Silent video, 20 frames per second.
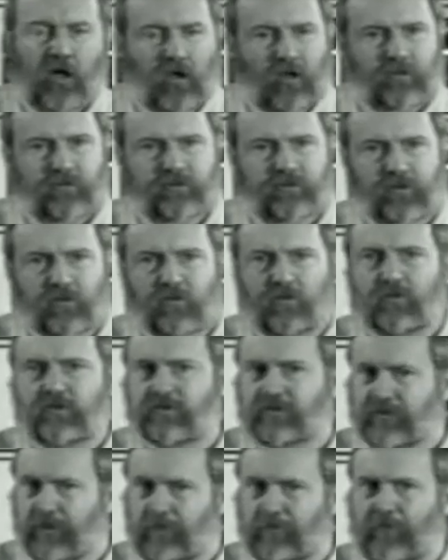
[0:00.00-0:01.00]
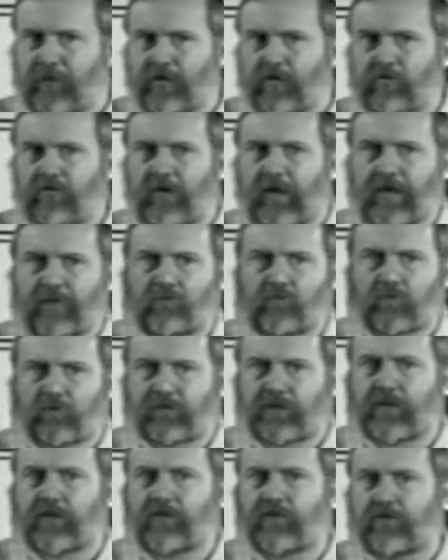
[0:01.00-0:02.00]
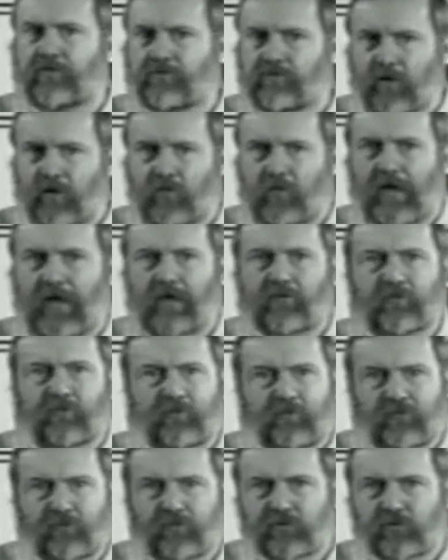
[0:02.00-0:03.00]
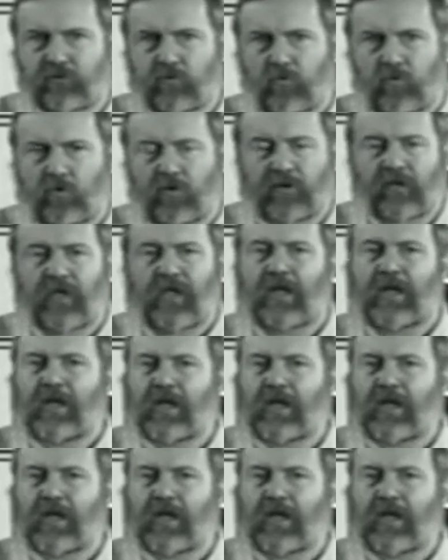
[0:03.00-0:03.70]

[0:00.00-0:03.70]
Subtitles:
Also, some aircraft will tend to throw out the first quart